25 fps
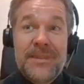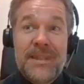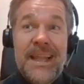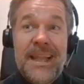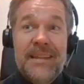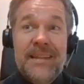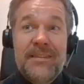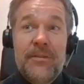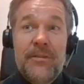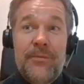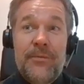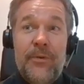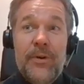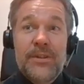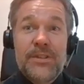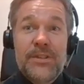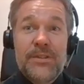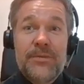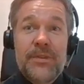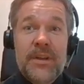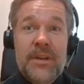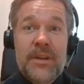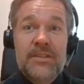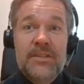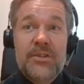let the voice
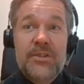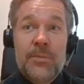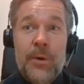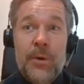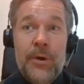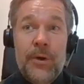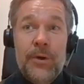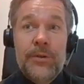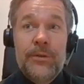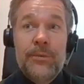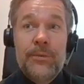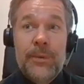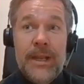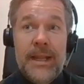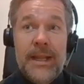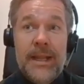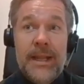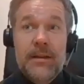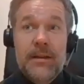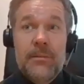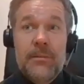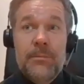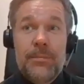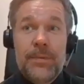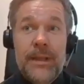of the customer heard within
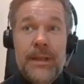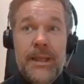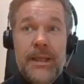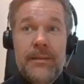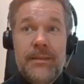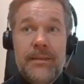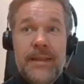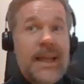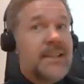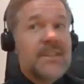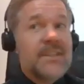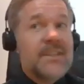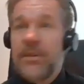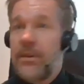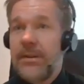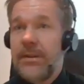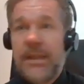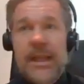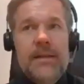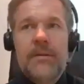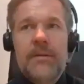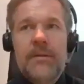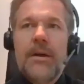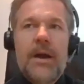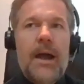the company.
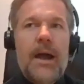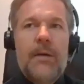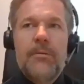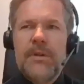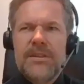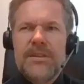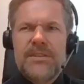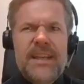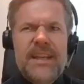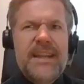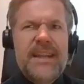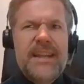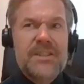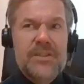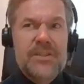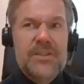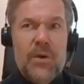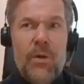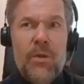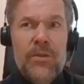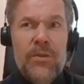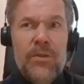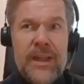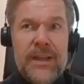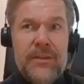I wouldn't say that's
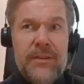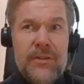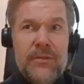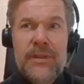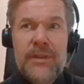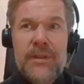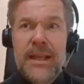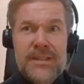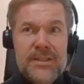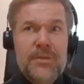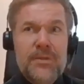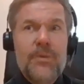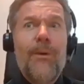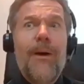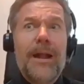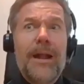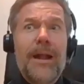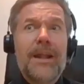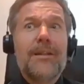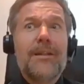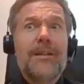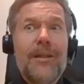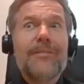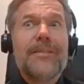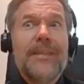all they do. That's quite
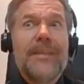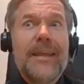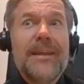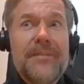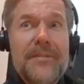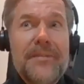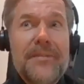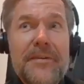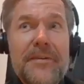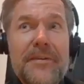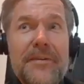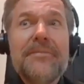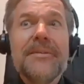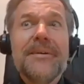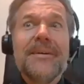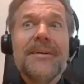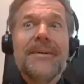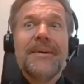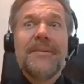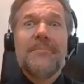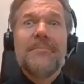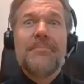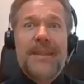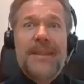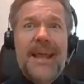a lot they do,
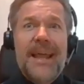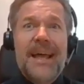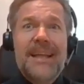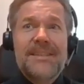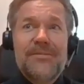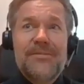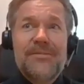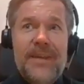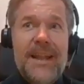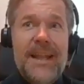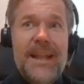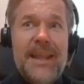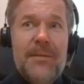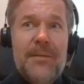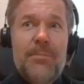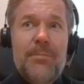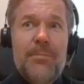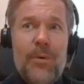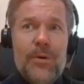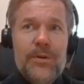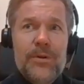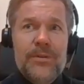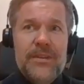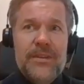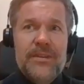but that's really
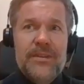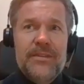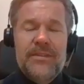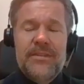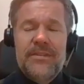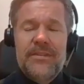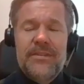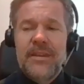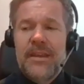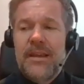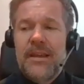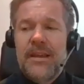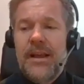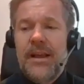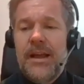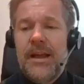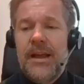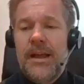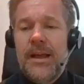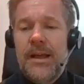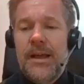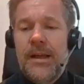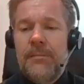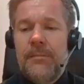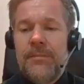important.
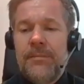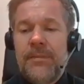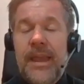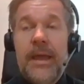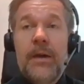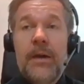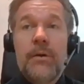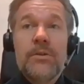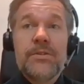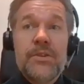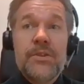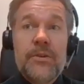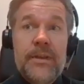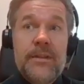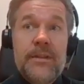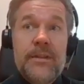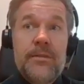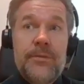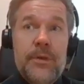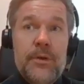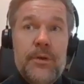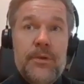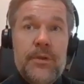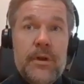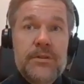They also
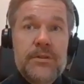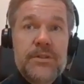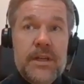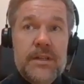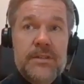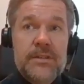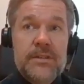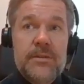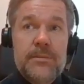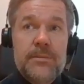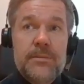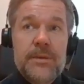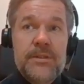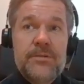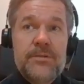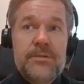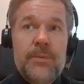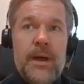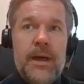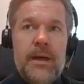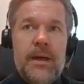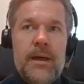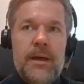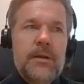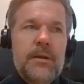interview those customers.
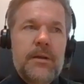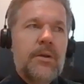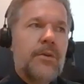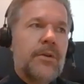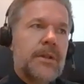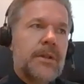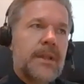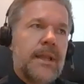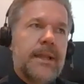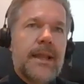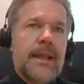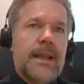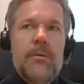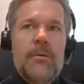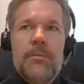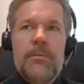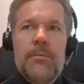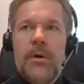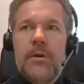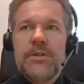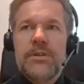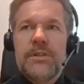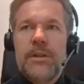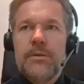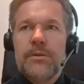We're currently now
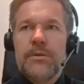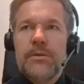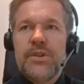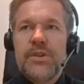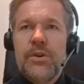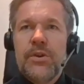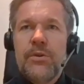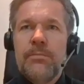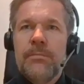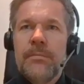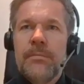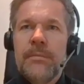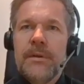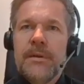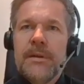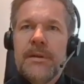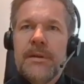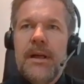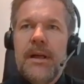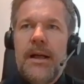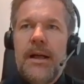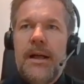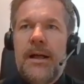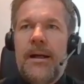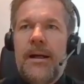mostly on Zoom,
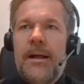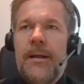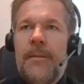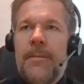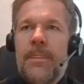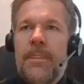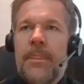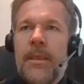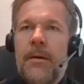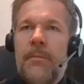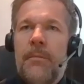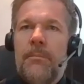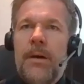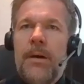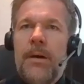and